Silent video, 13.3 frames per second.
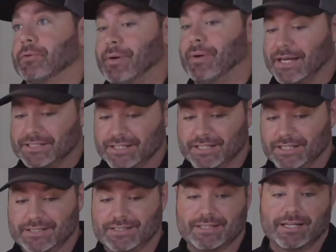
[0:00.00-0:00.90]
for your
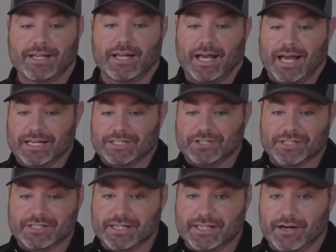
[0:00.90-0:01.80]
patience. As
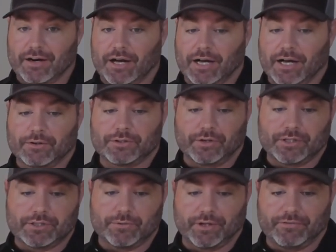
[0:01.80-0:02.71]
you can see, our
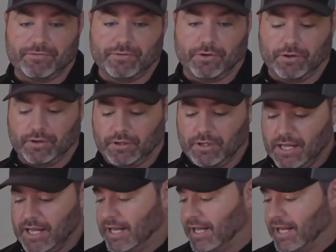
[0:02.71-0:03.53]
Aquatree is really full.